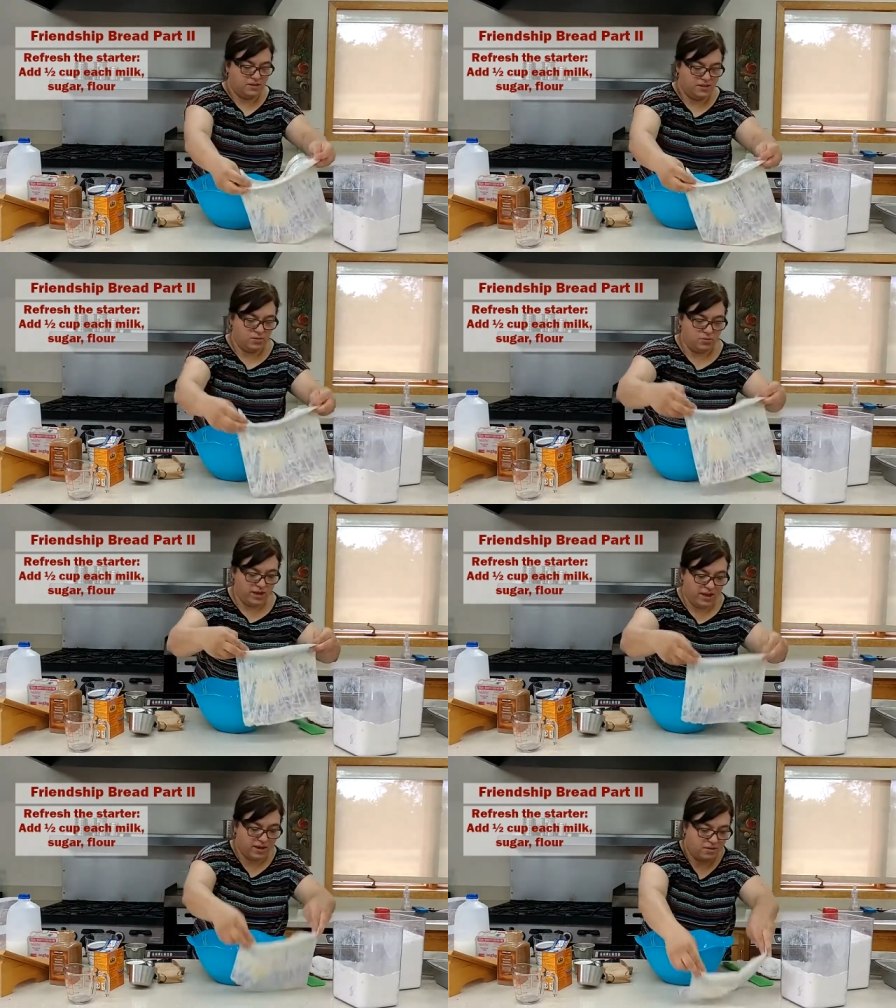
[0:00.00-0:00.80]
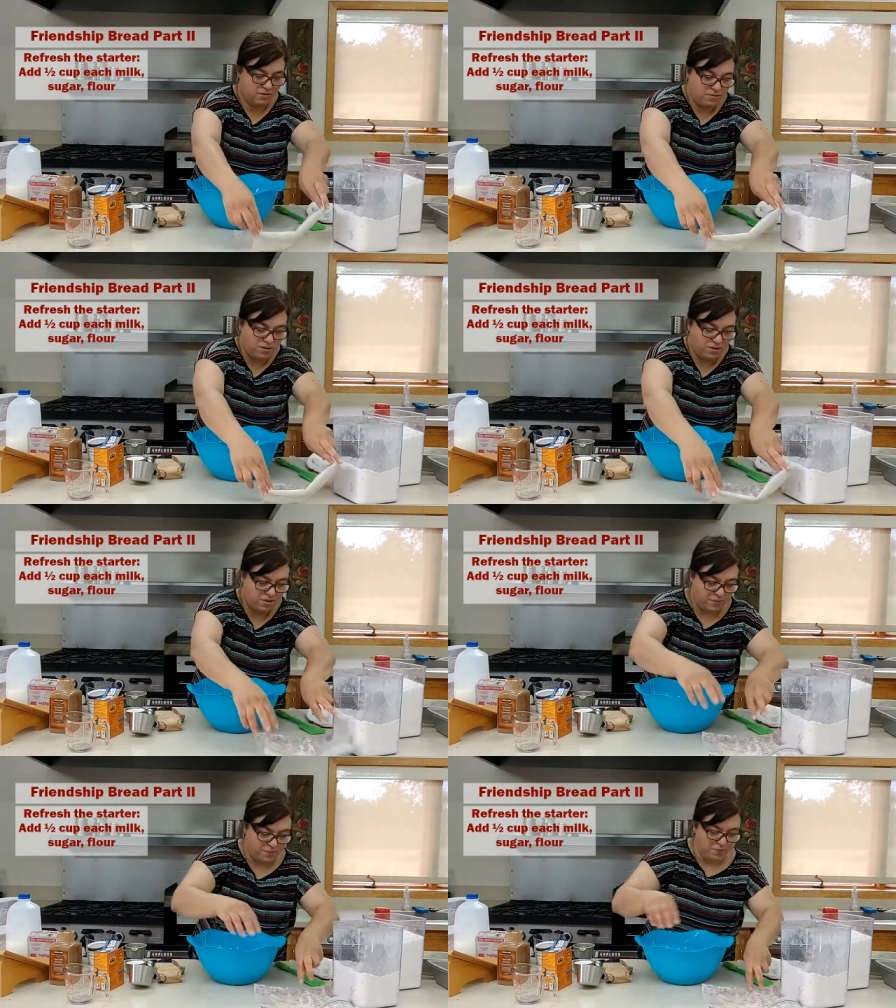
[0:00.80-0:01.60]
So now
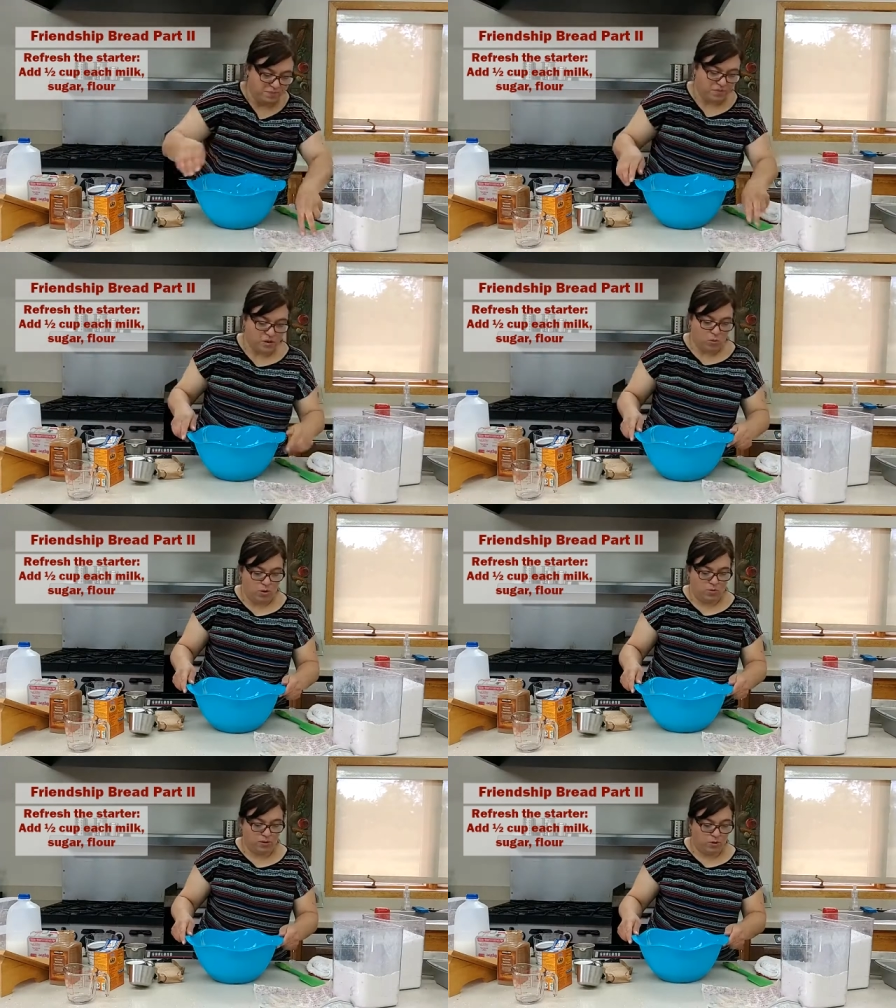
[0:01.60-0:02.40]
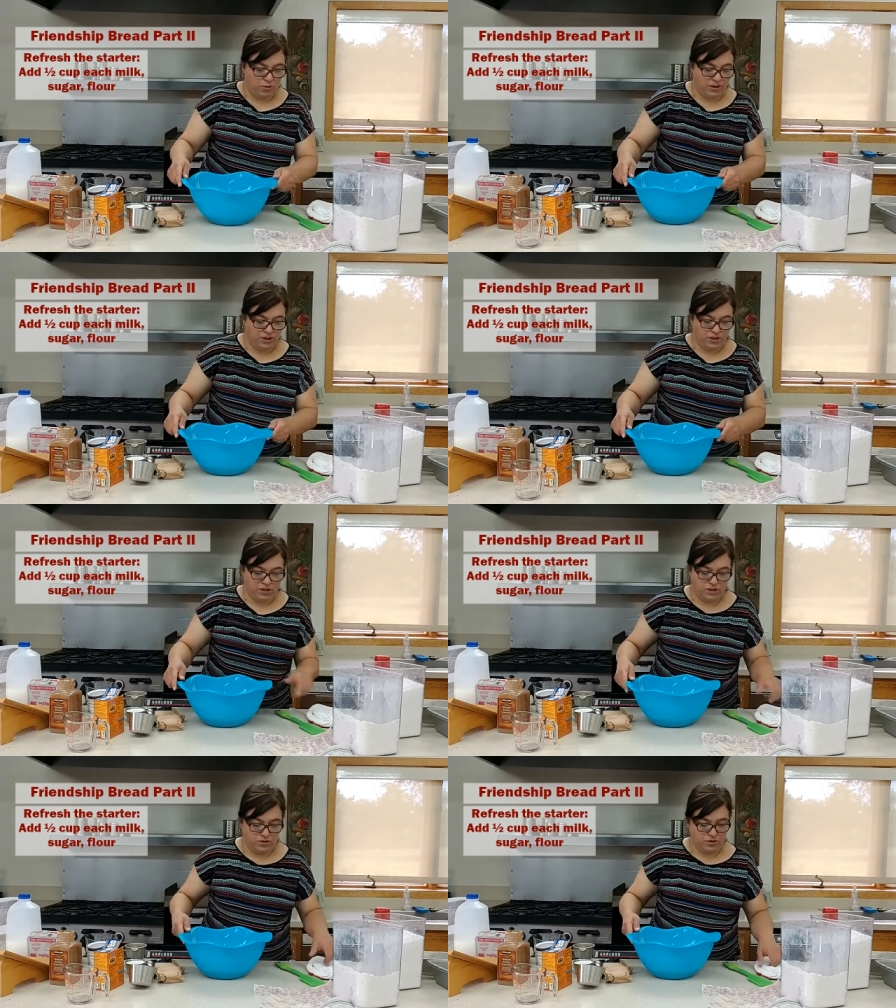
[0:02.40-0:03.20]
what we're going to
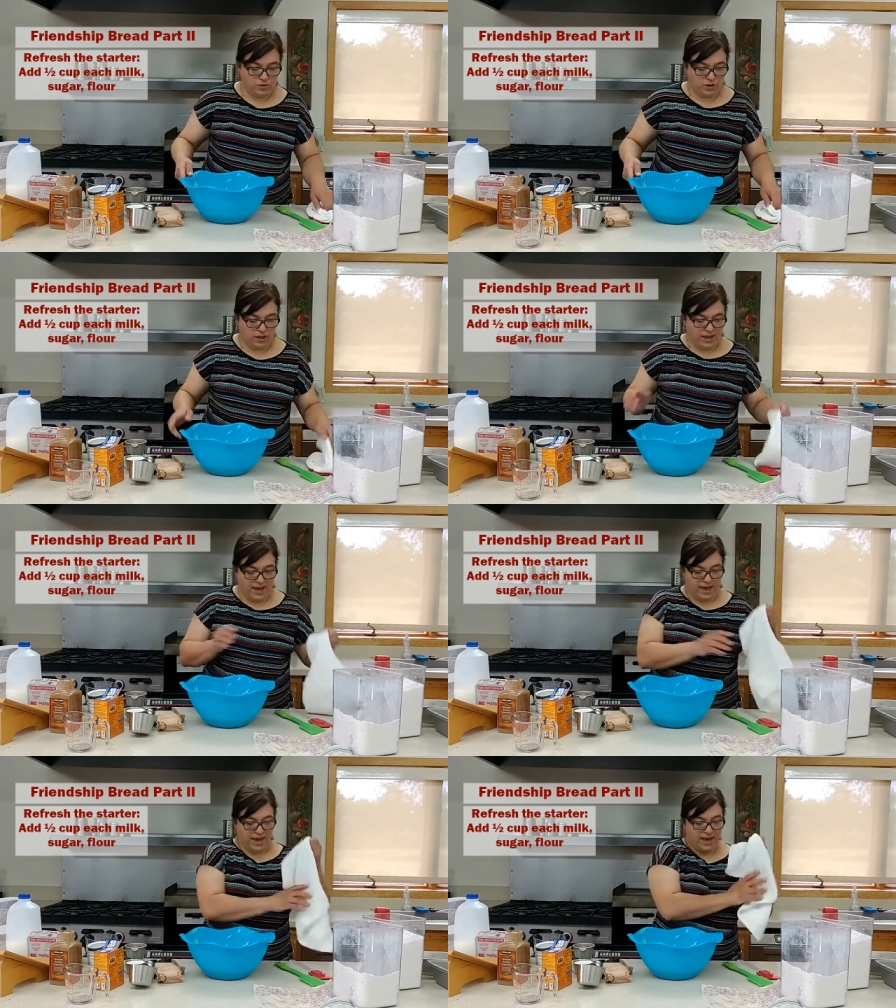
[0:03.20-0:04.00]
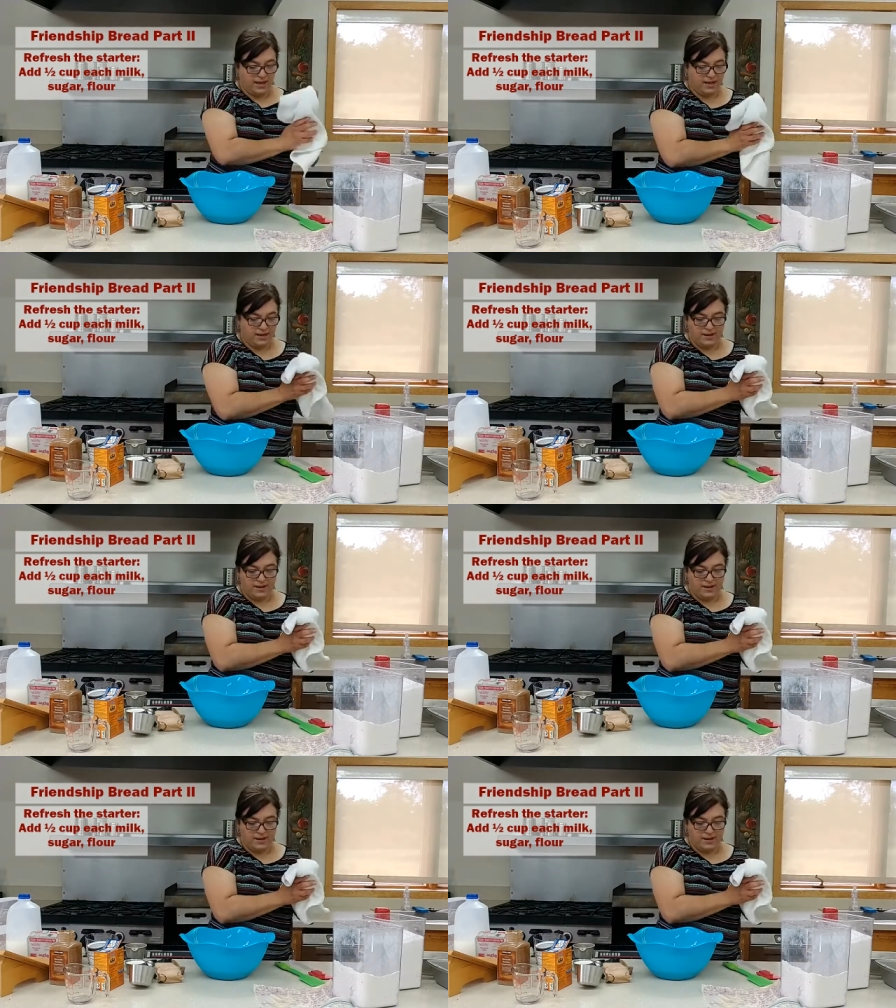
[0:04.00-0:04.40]
do is we're going to add